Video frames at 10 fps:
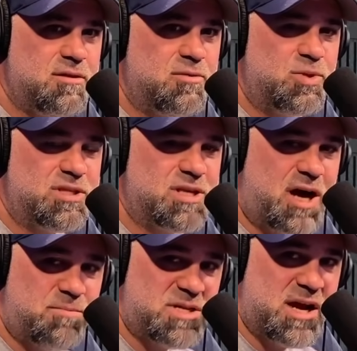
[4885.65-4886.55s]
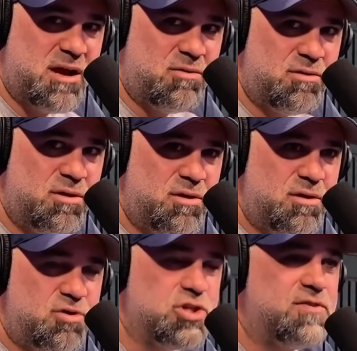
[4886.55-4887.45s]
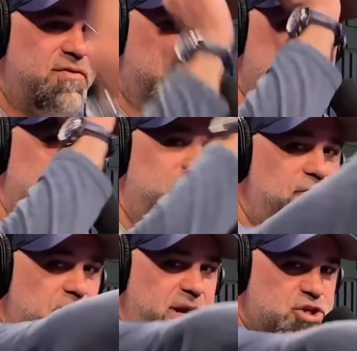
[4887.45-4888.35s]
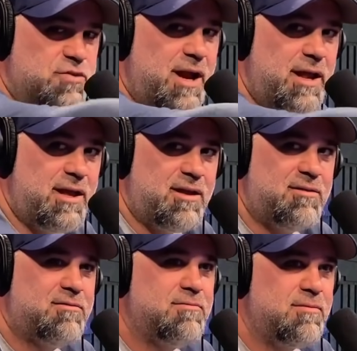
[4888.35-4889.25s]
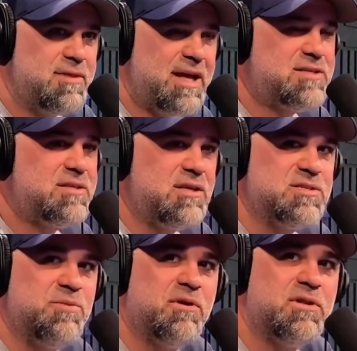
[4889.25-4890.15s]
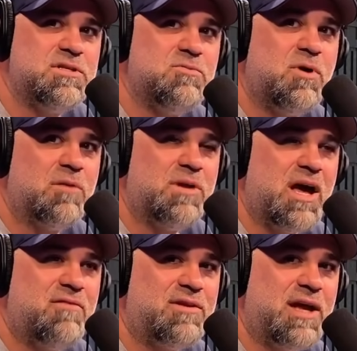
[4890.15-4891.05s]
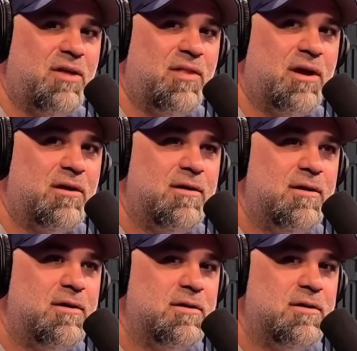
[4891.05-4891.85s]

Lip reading: with the top down, just fucking freight training it, that's the experience you want to be having down there.